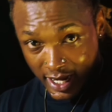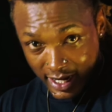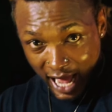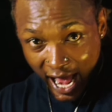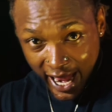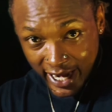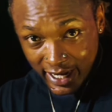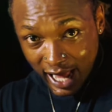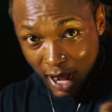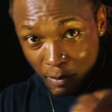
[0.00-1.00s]

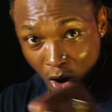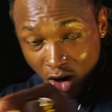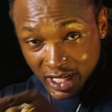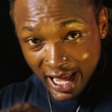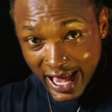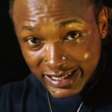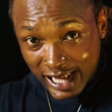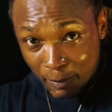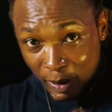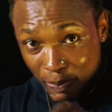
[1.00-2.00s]
Nine among the
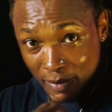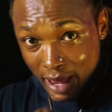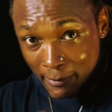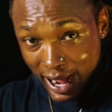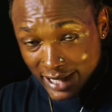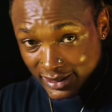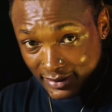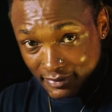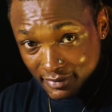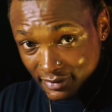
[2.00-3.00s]
SLPP
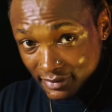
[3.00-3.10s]
members.